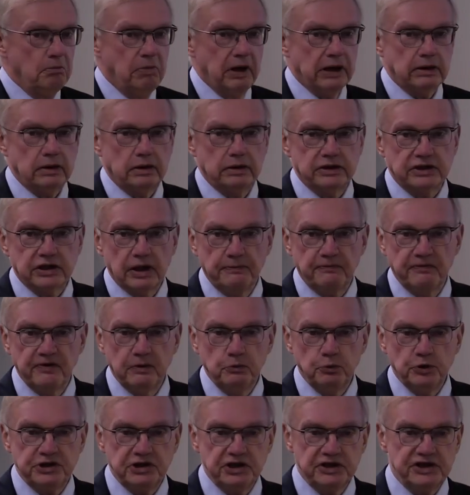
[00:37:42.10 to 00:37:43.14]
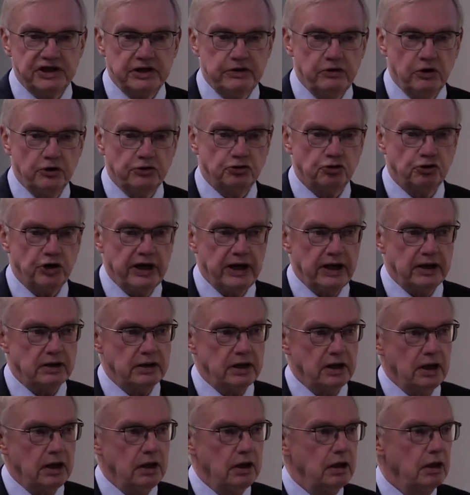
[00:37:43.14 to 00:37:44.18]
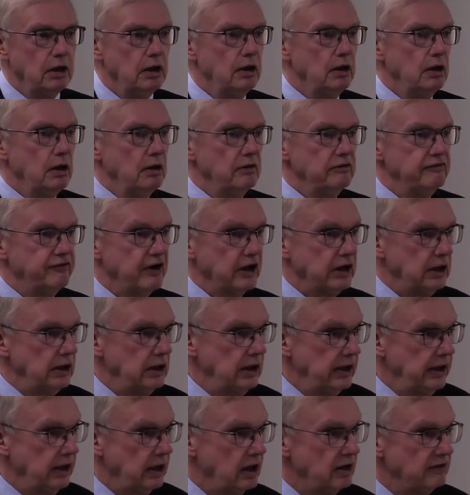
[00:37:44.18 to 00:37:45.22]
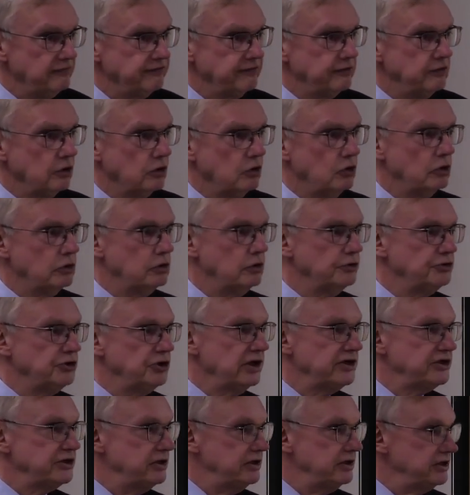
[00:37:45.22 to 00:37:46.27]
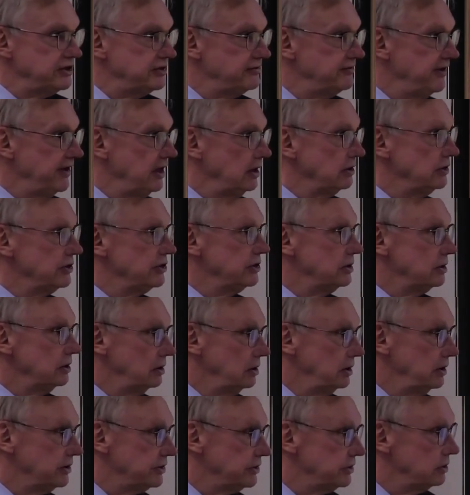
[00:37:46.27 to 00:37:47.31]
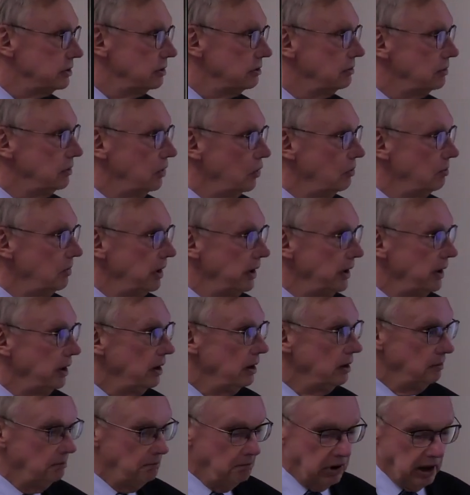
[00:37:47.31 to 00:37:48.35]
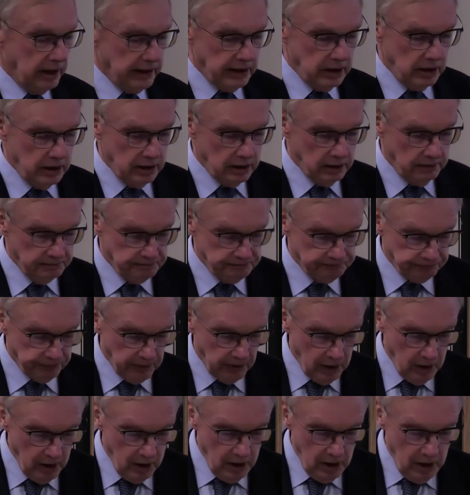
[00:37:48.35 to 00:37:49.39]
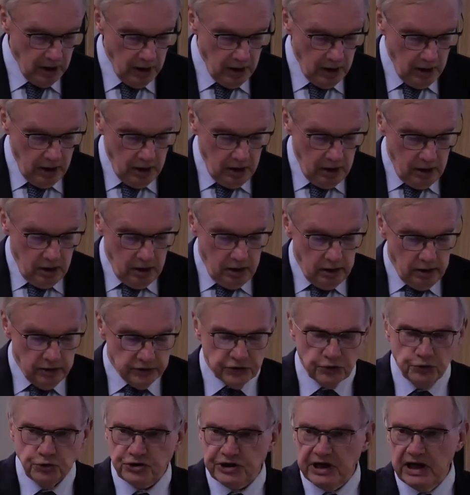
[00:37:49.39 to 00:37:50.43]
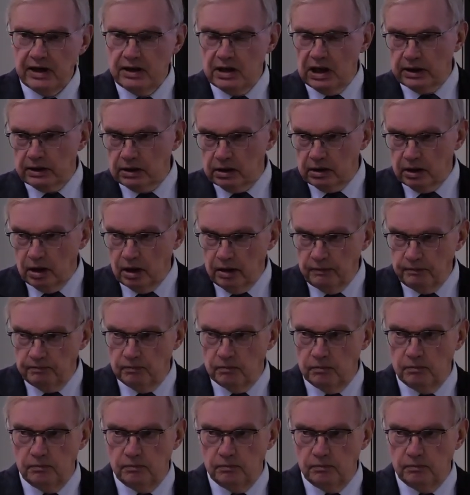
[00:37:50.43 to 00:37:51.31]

But something which is in the treaty, funnily enough, the Court of Justice thinks is normally binding. So you see that um,